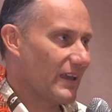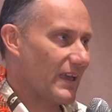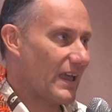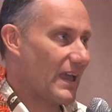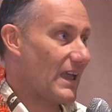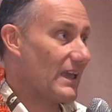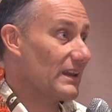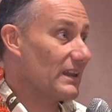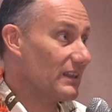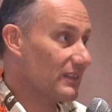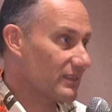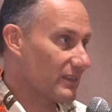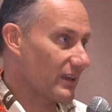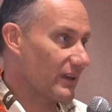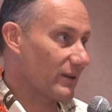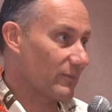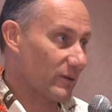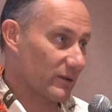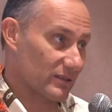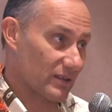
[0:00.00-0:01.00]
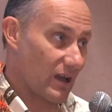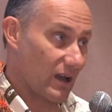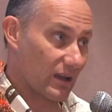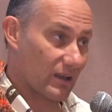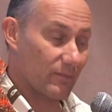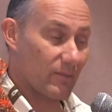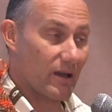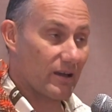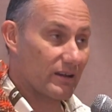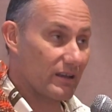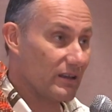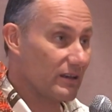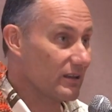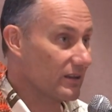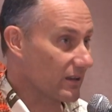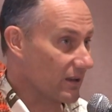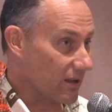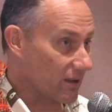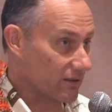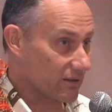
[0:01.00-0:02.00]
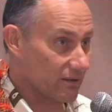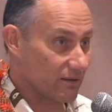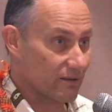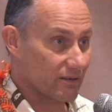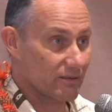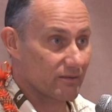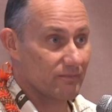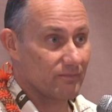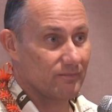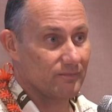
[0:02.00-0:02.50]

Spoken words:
Anything but talk about eating healthier.